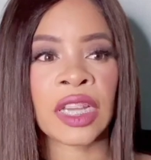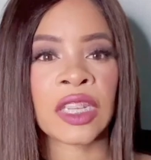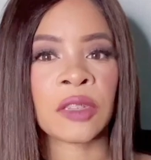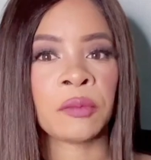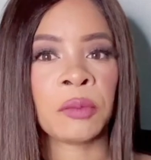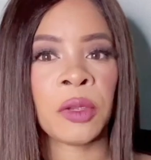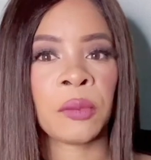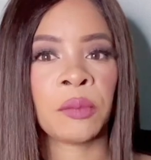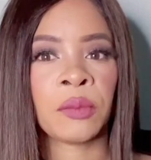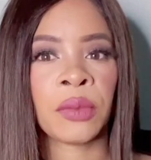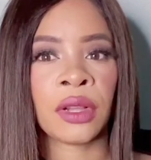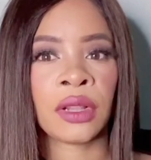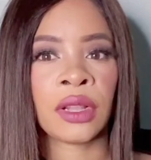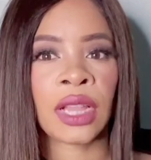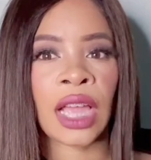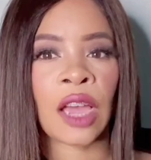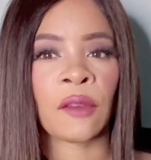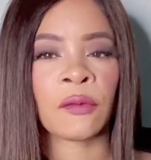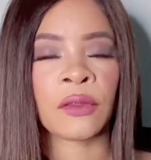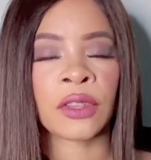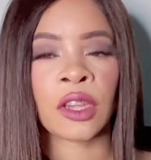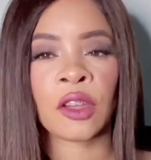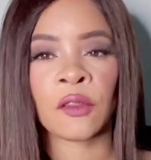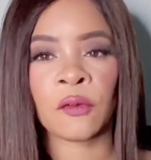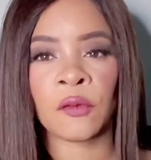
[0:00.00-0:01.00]
people,
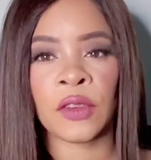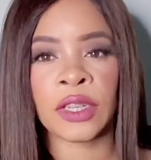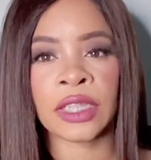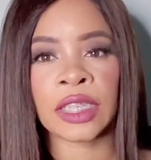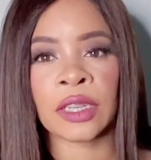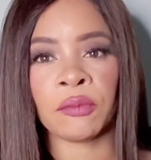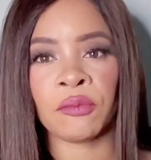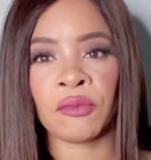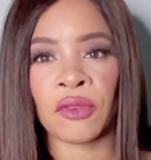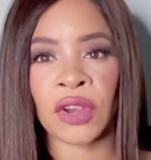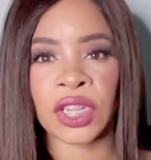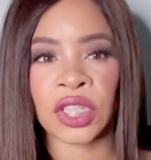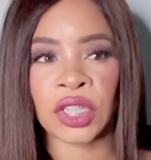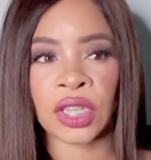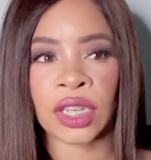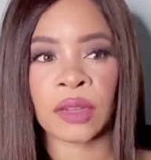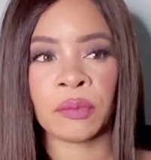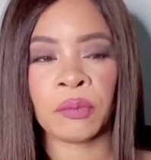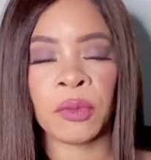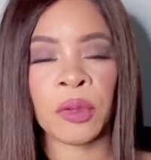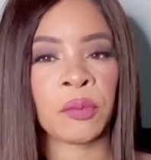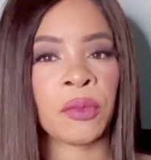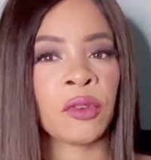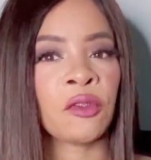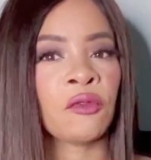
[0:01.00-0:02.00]
after a first impression,
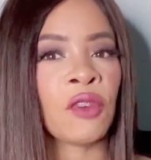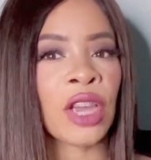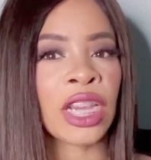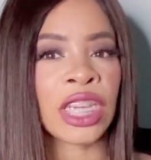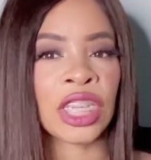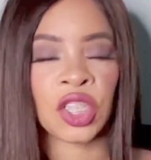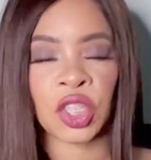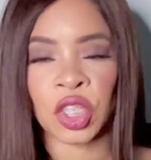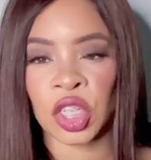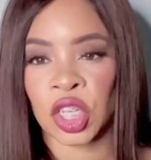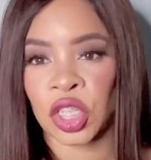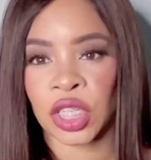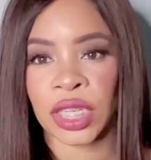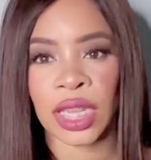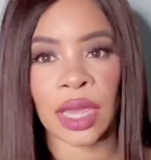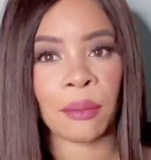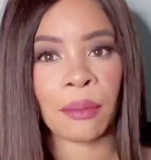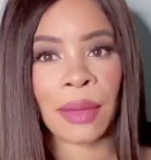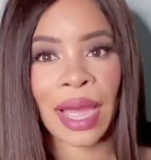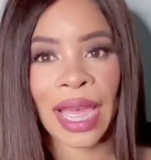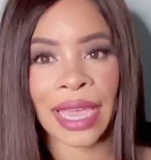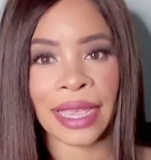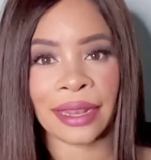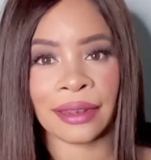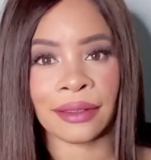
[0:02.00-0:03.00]
people really change their
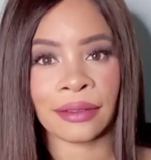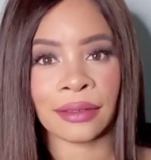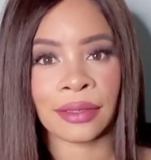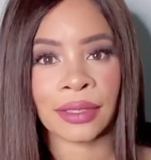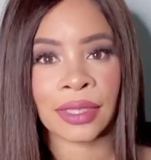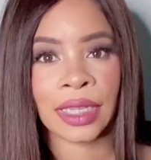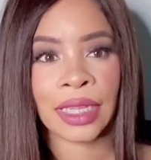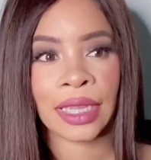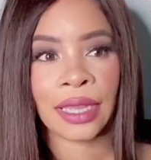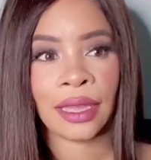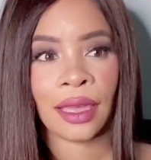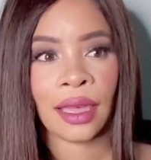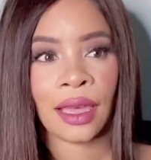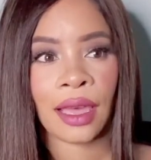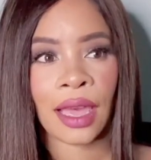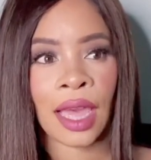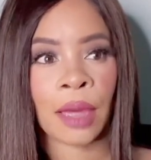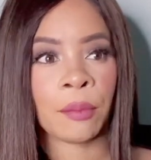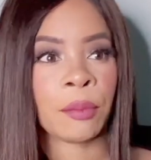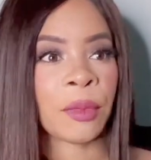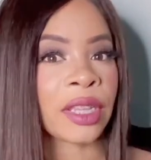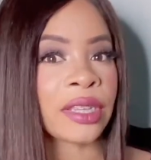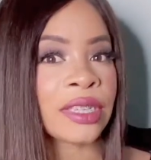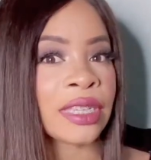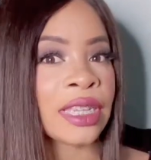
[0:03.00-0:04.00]
mind. I'm
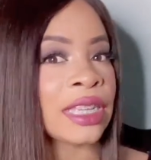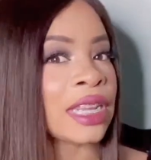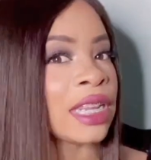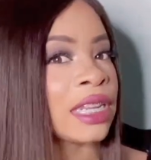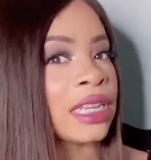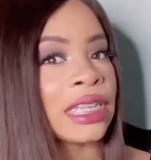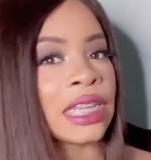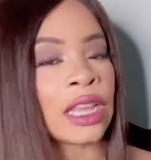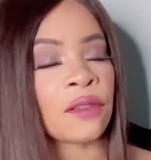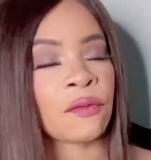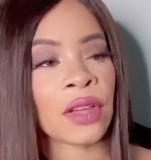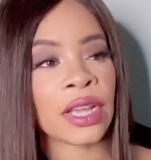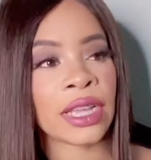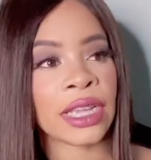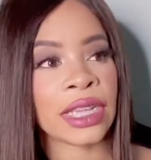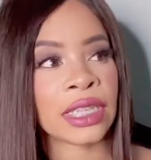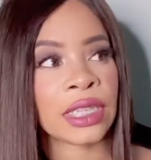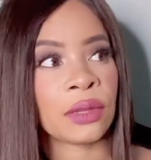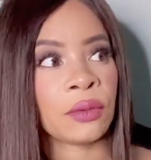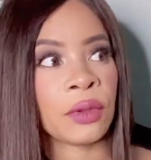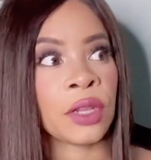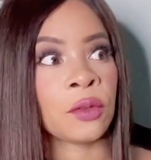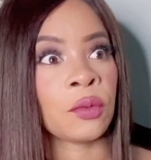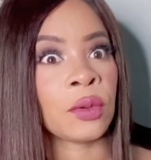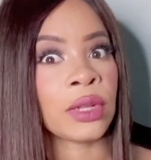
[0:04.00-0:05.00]
not saying that
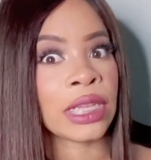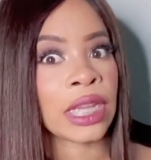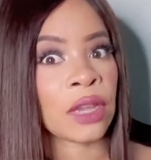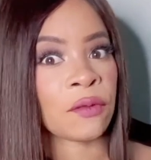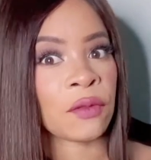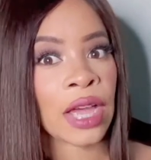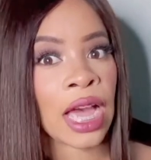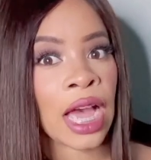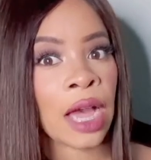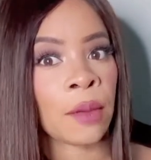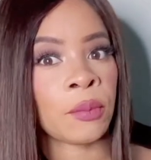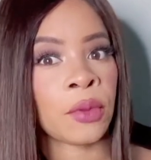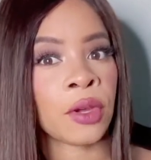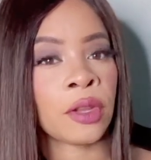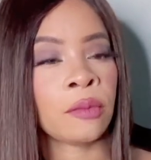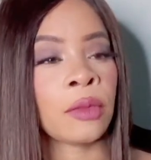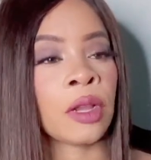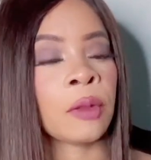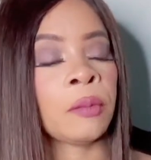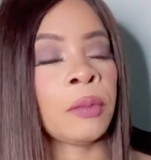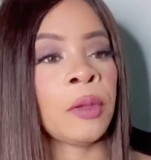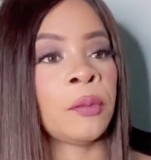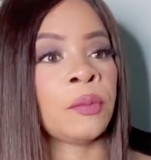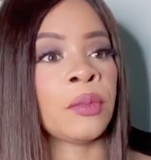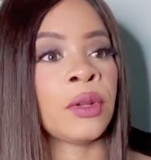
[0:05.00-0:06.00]
it will never happen,
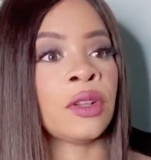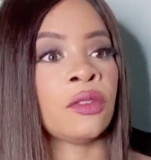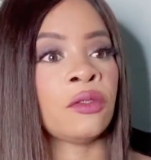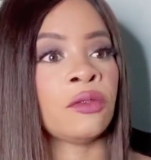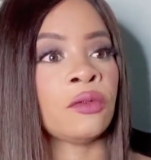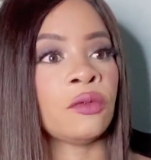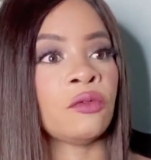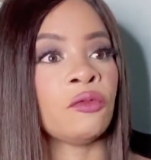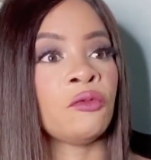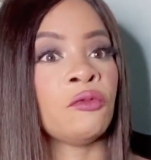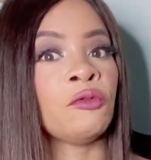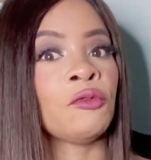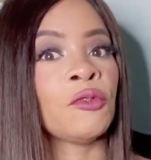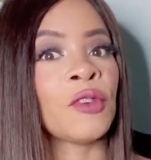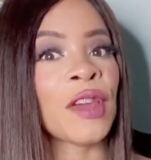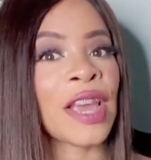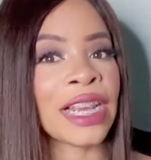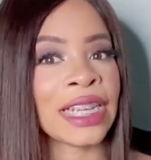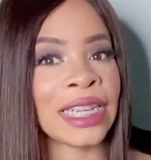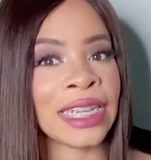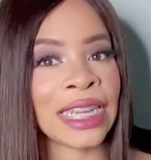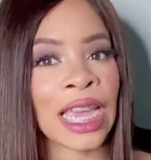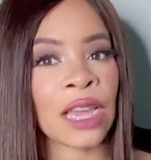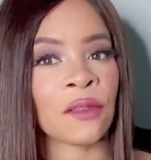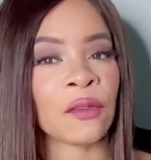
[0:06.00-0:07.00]
but people
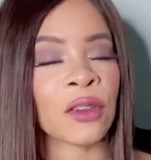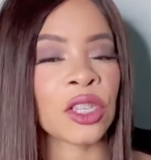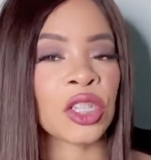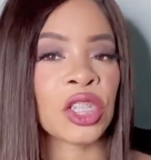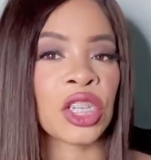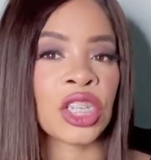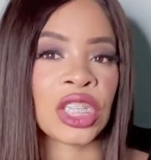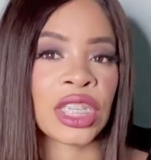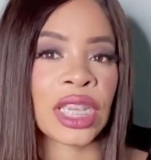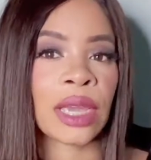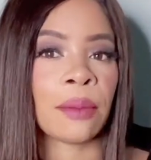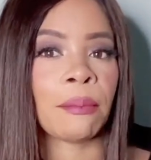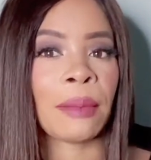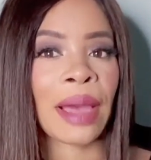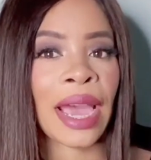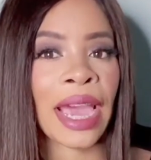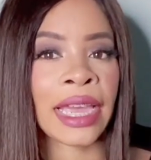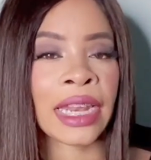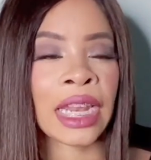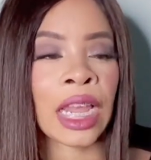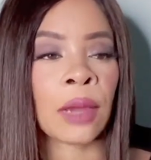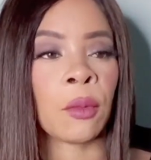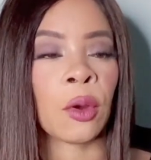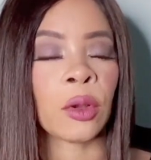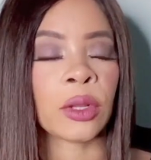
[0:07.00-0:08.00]
rarely ever change their mind
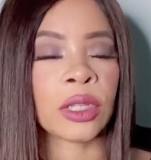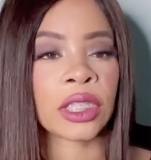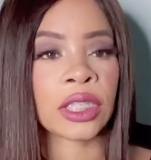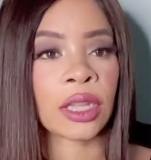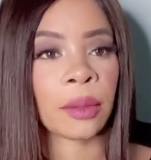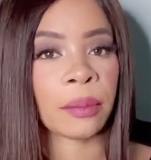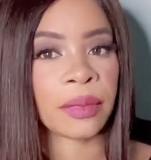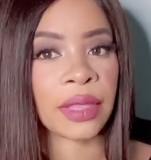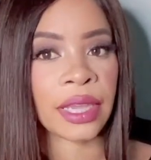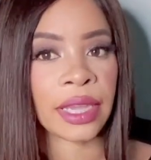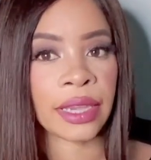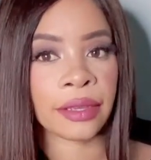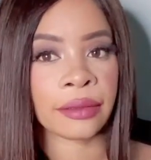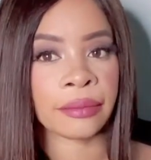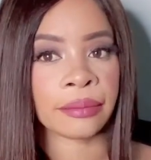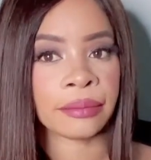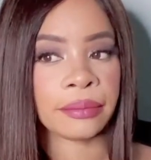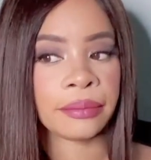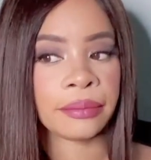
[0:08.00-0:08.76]
about something.